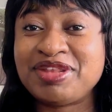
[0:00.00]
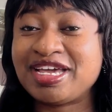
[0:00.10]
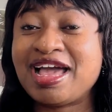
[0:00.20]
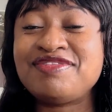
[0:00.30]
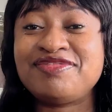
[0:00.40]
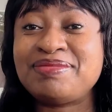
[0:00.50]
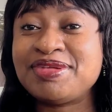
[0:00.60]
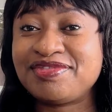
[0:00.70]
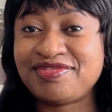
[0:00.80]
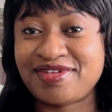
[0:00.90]
Like I have a
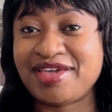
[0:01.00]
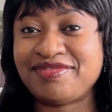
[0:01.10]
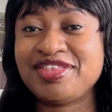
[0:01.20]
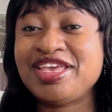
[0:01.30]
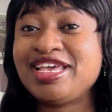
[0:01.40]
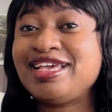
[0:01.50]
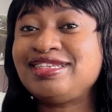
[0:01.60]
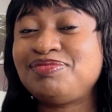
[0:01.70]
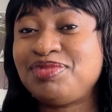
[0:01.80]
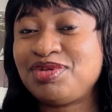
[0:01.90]
family of 5,
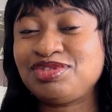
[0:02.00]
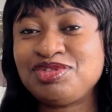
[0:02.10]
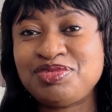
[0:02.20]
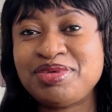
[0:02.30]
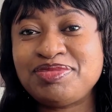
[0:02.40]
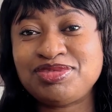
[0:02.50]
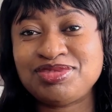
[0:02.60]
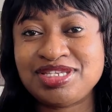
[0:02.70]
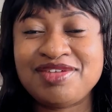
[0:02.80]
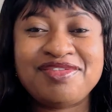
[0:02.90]
is blocked, so you'll be able to
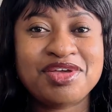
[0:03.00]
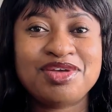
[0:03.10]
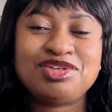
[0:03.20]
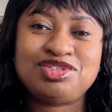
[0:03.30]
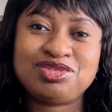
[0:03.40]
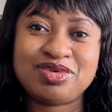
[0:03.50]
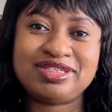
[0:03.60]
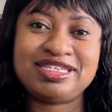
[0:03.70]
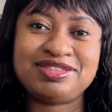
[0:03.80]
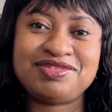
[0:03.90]
save
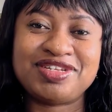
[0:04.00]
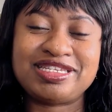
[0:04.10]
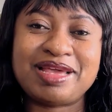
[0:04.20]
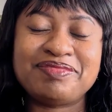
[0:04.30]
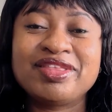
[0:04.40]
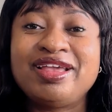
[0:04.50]
towards it over time.